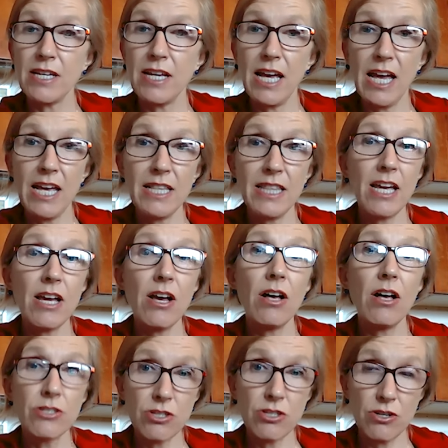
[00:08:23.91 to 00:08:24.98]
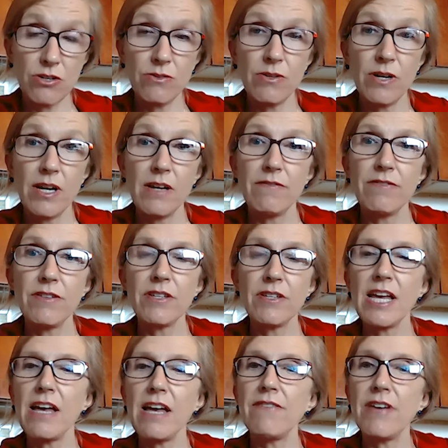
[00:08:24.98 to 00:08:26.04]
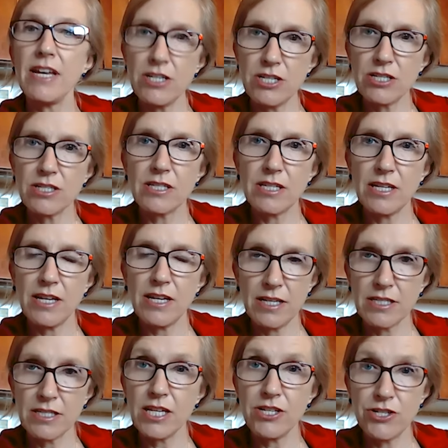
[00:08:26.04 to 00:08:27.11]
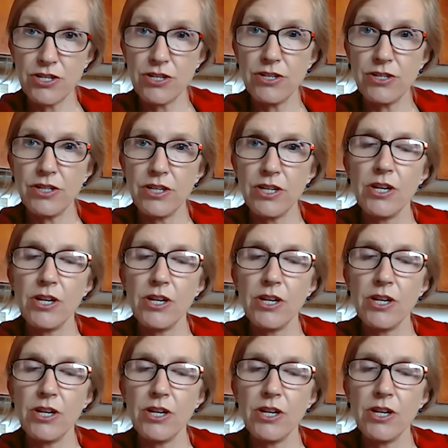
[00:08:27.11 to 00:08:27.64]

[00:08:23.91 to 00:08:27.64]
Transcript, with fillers: and they also feel they have agency, as they should,